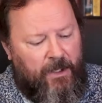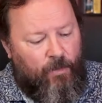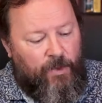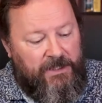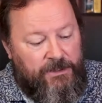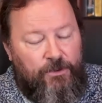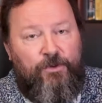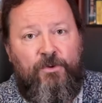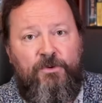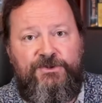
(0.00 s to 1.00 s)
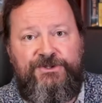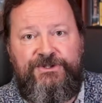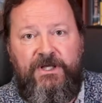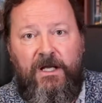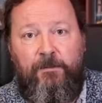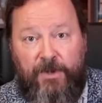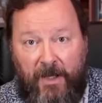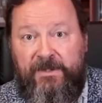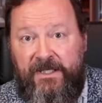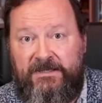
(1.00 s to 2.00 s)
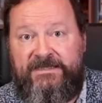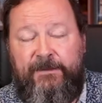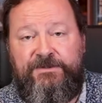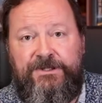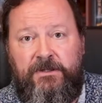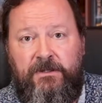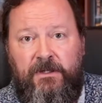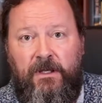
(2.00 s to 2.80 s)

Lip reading: we lose proprioception.